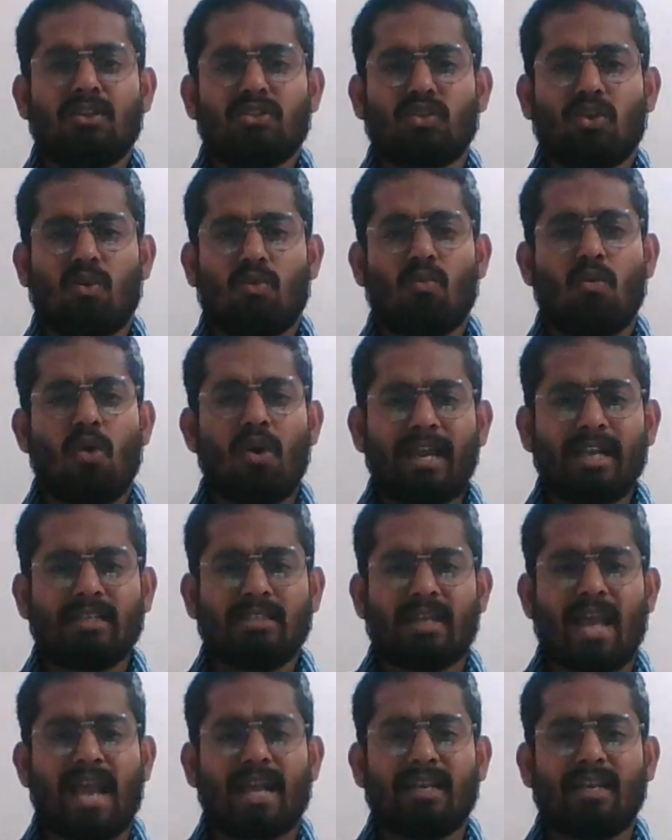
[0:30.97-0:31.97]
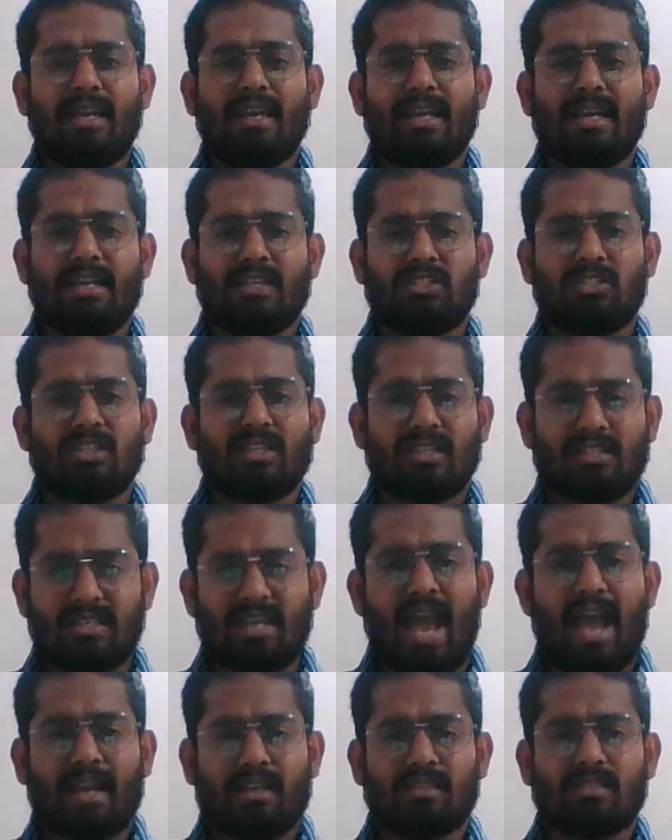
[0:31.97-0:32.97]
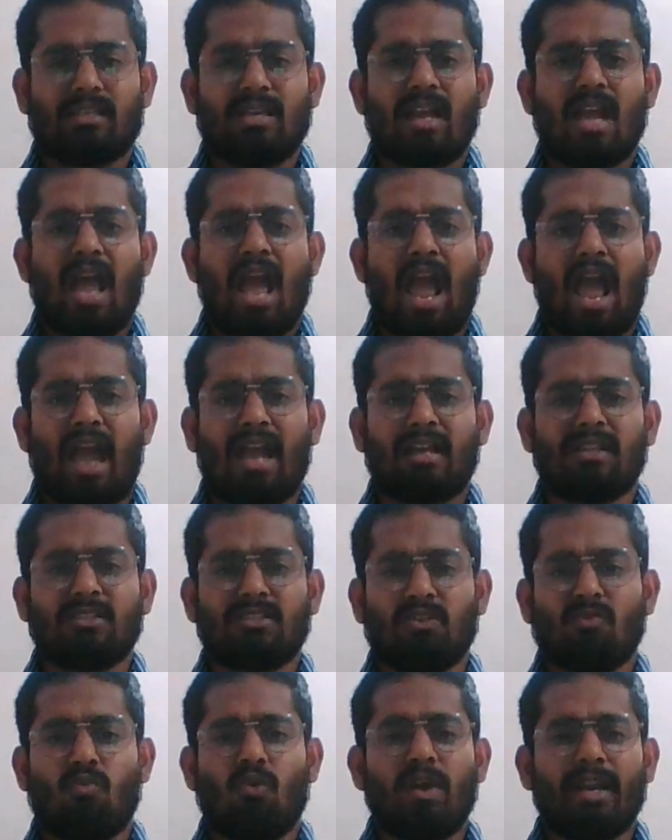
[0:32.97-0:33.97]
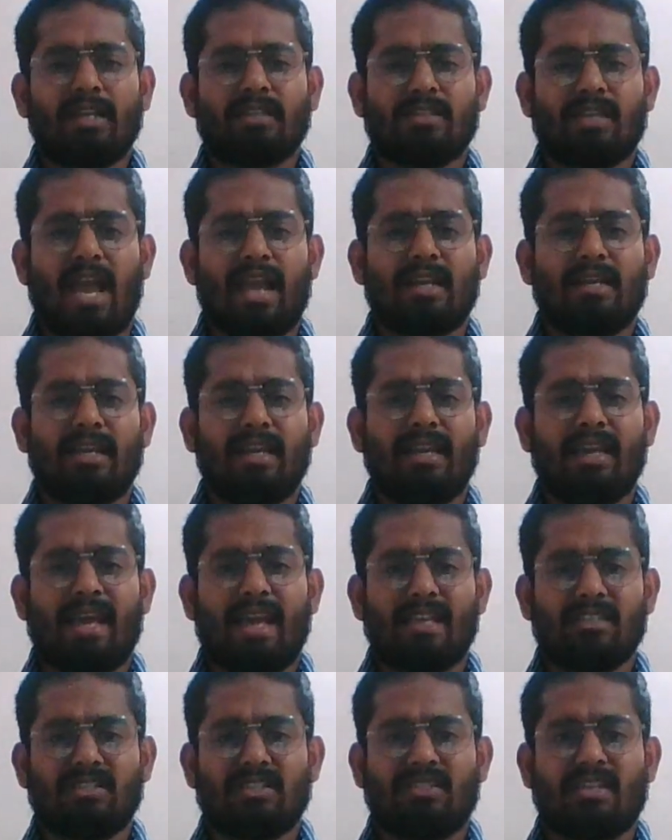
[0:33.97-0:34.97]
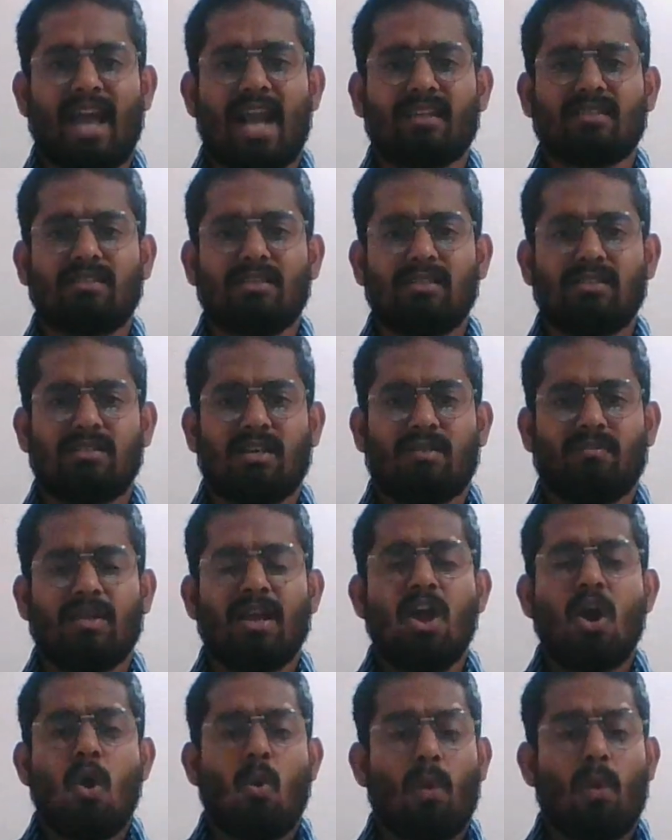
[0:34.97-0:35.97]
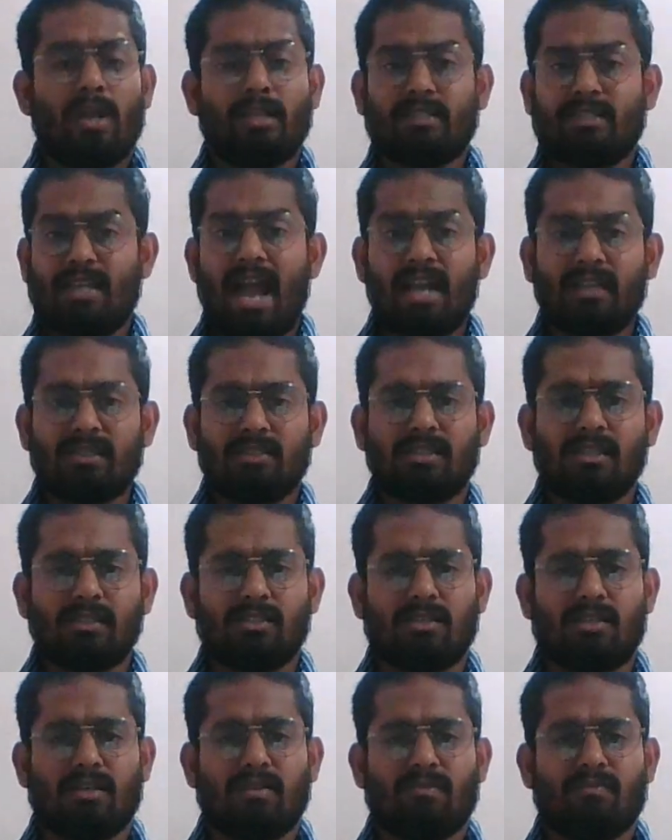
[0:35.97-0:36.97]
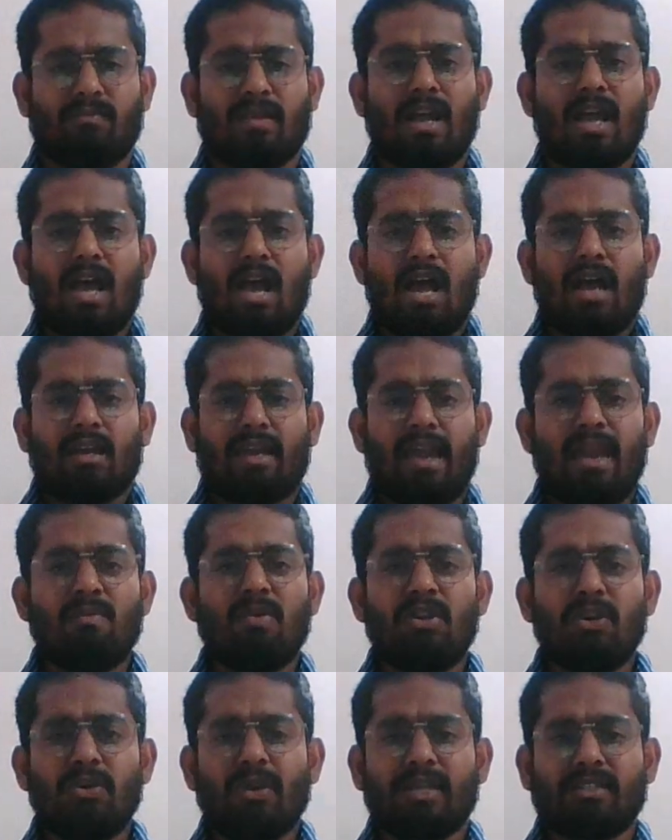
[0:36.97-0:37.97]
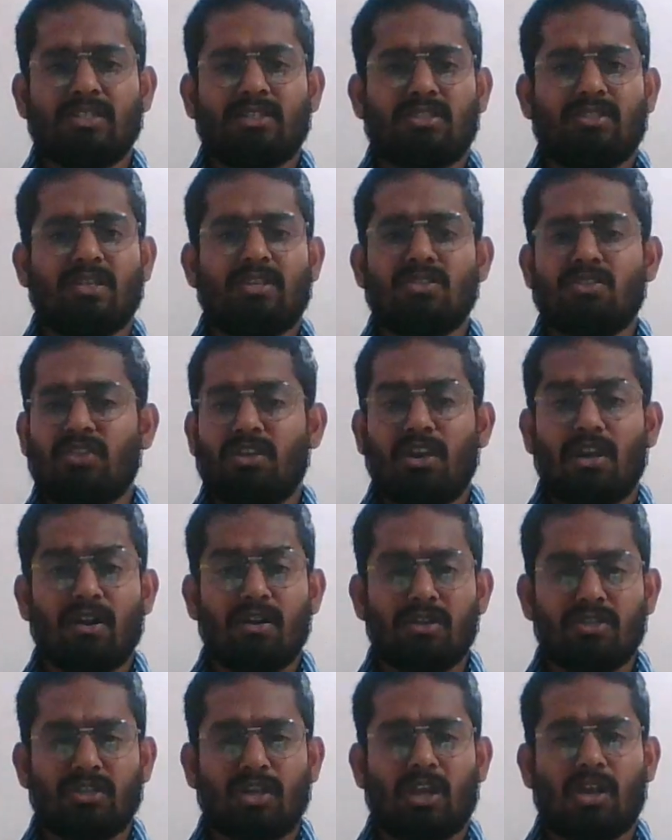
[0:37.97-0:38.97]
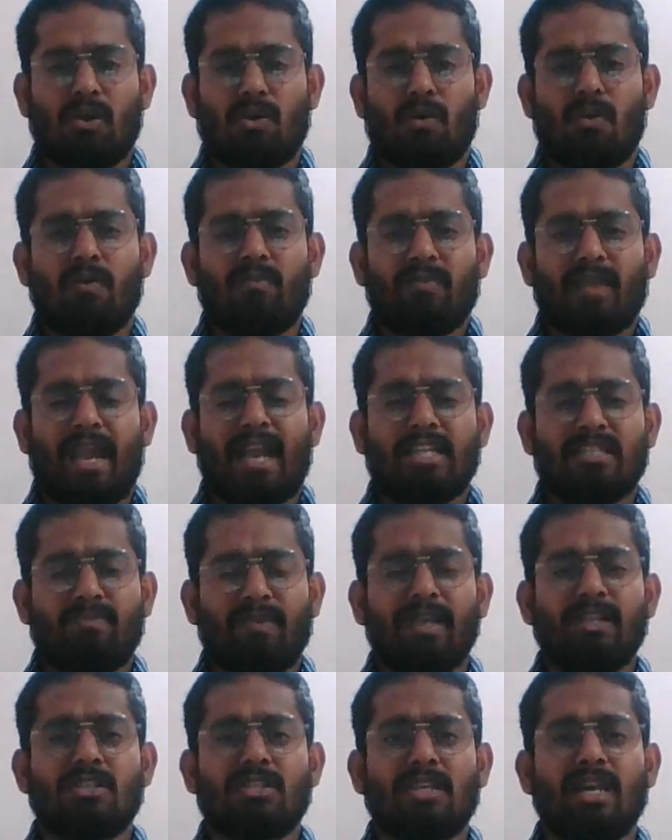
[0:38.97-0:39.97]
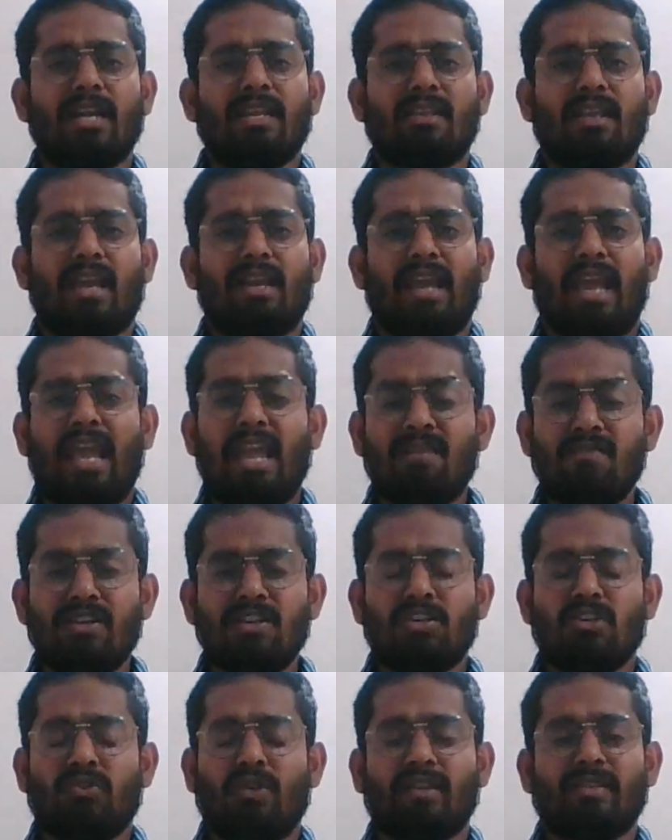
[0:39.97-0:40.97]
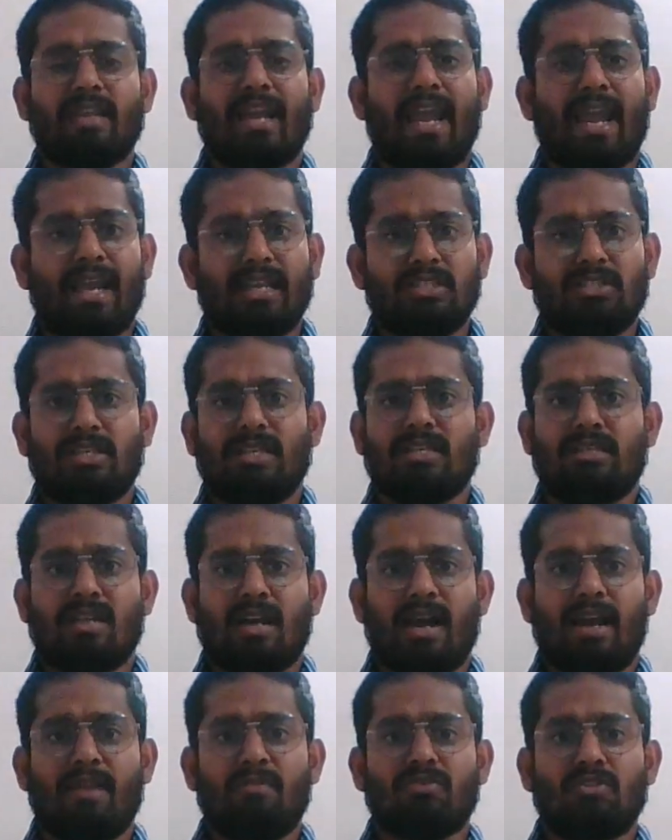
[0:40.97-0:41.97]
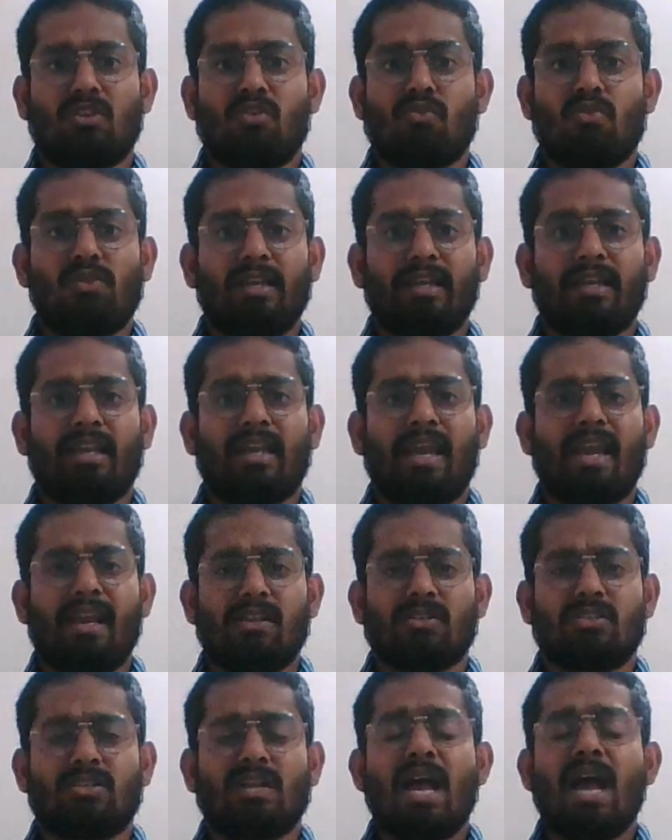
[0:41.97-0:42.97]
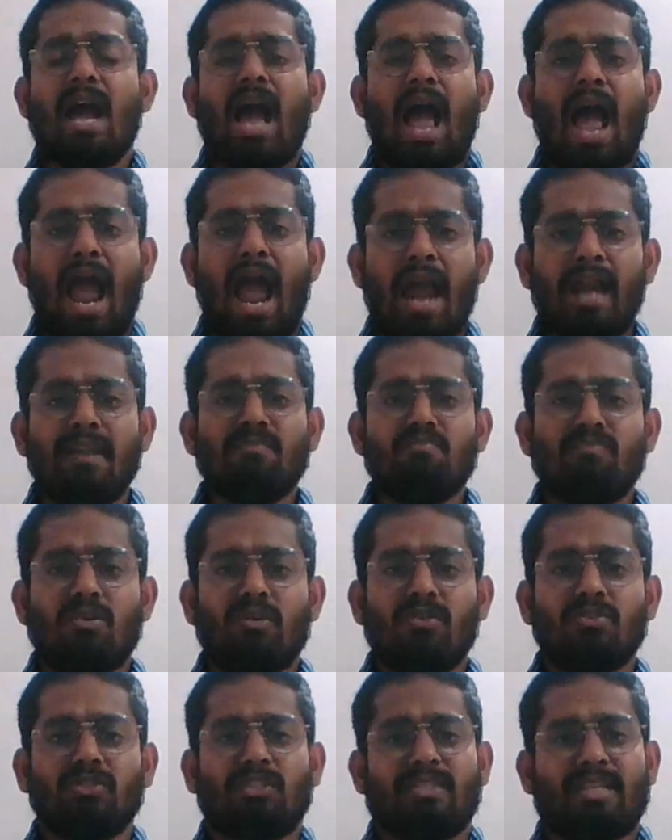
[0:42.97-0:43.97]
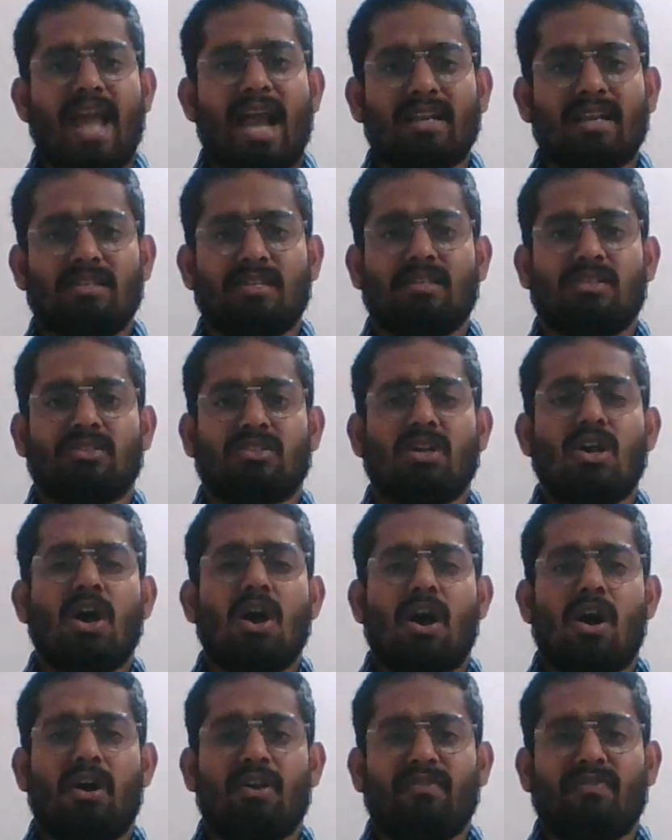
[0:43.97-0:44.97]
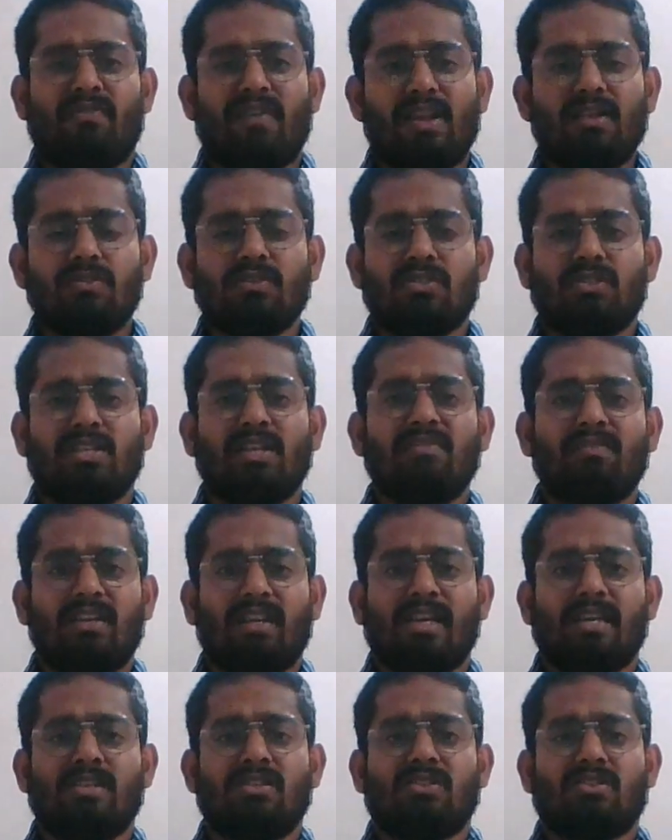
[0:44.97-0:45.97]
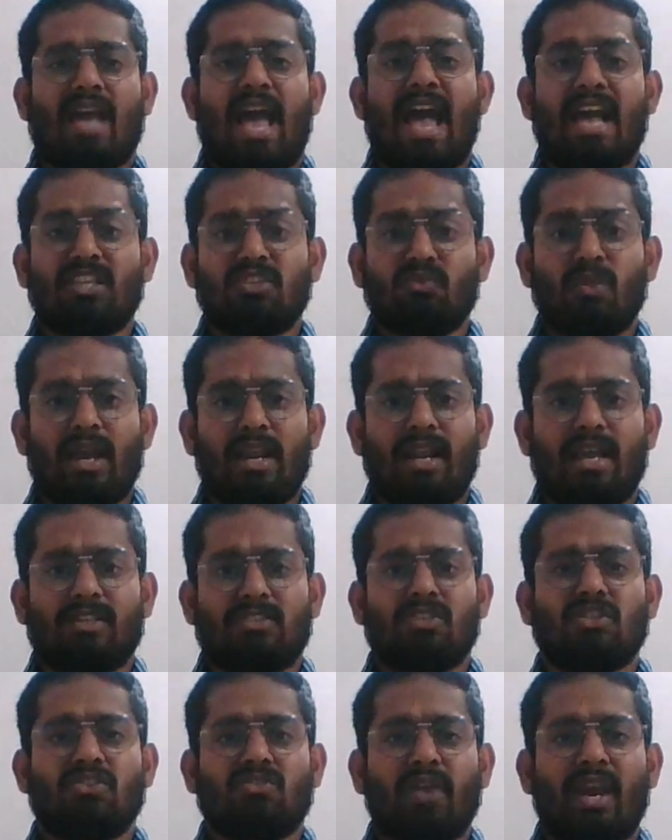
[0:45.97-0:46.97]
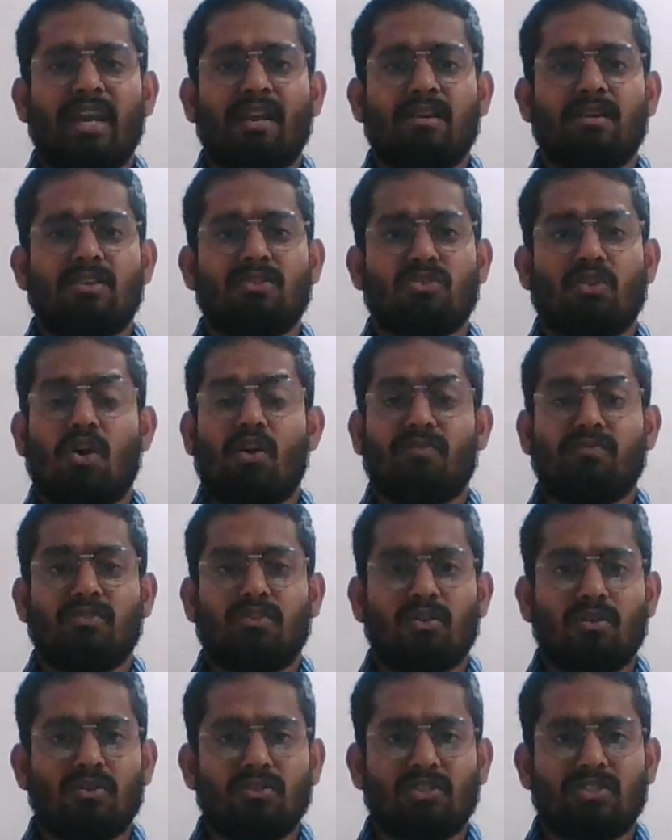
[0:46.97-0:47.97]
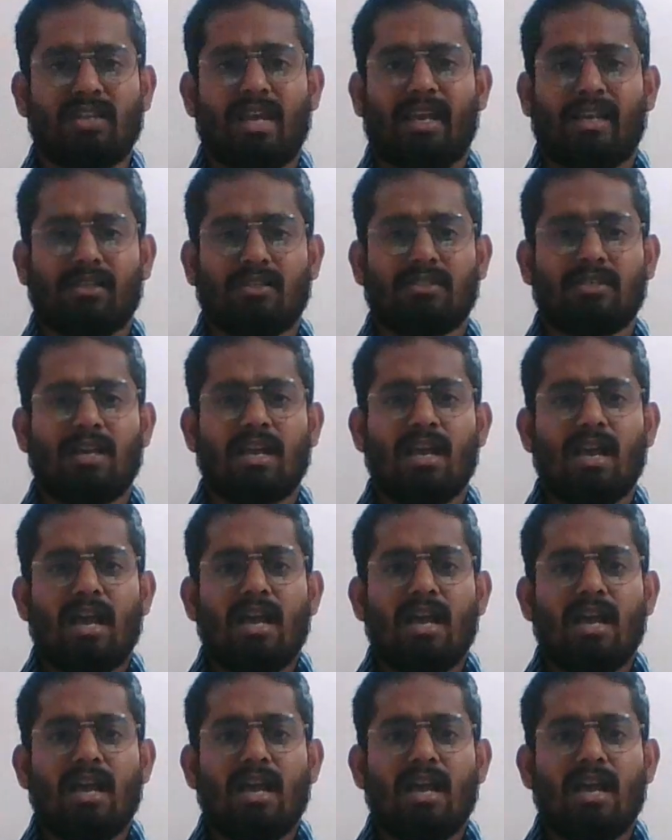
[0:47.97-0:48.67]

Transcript: So, what exactly is tax, and what exactly is a tax system? Well, tax system came into existence years ago. It's been said that even during the ancient times, the ruling kings had imposed taxes on fellow civilians as well as traders of those days.